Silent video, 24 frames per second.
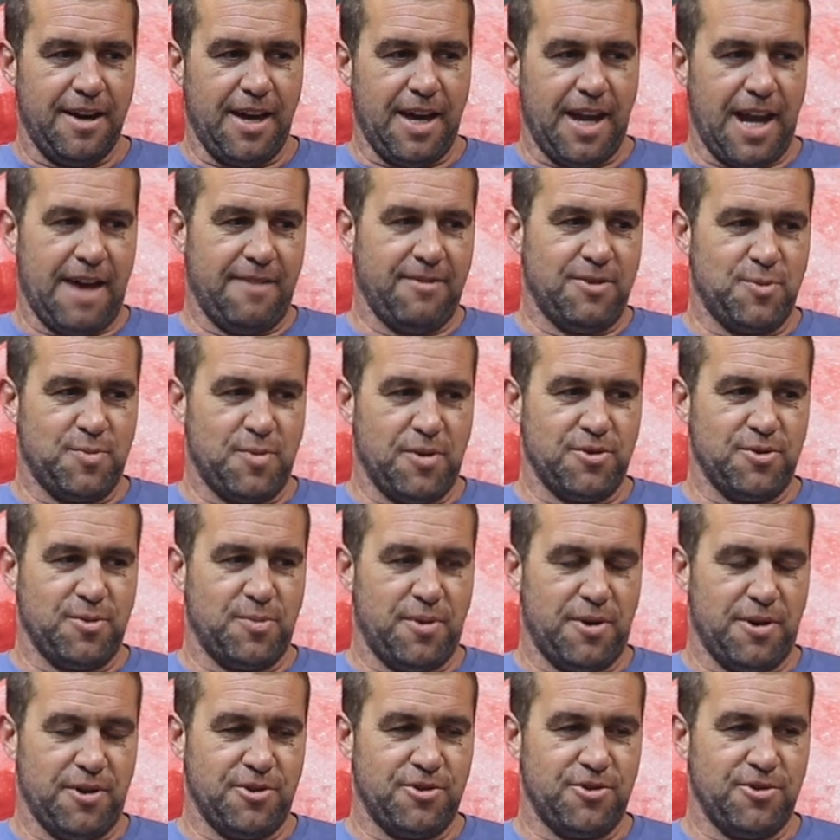and have a special
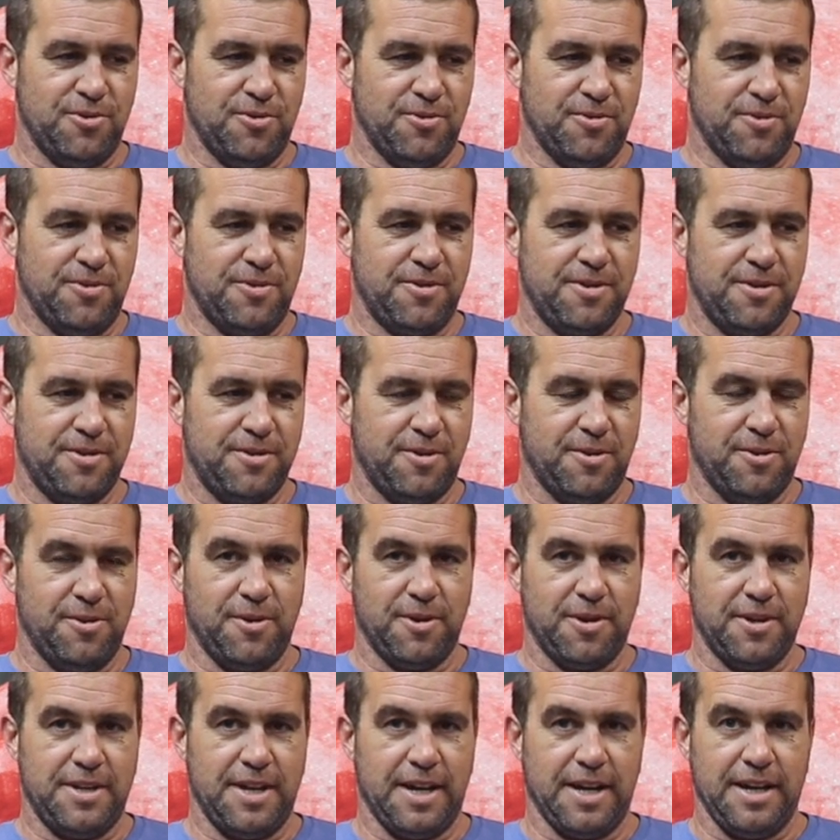pair of shoes so that
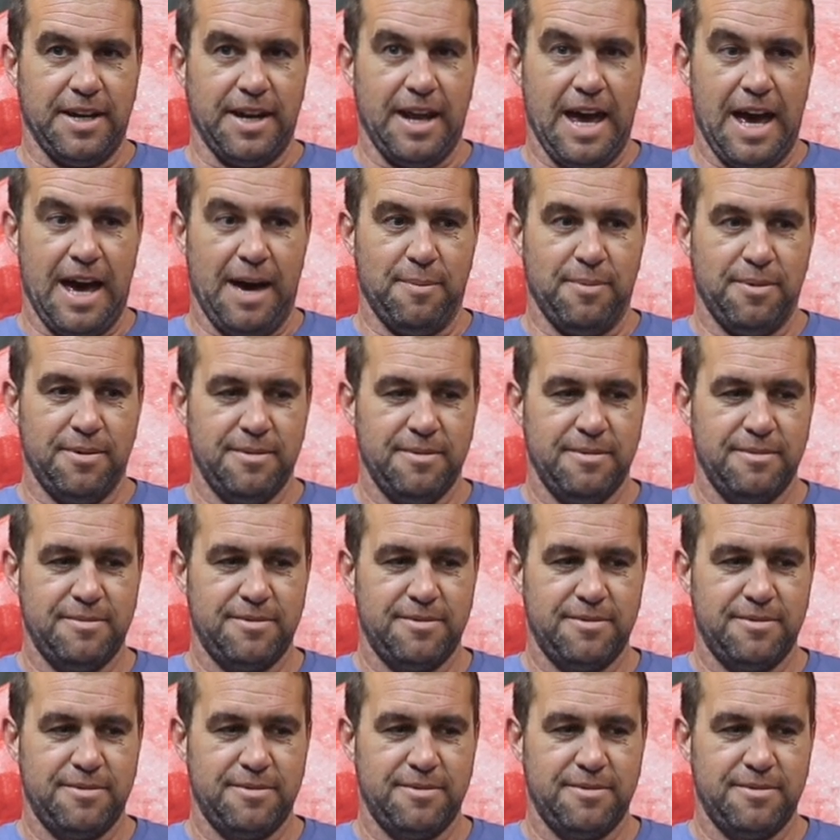you can take a nap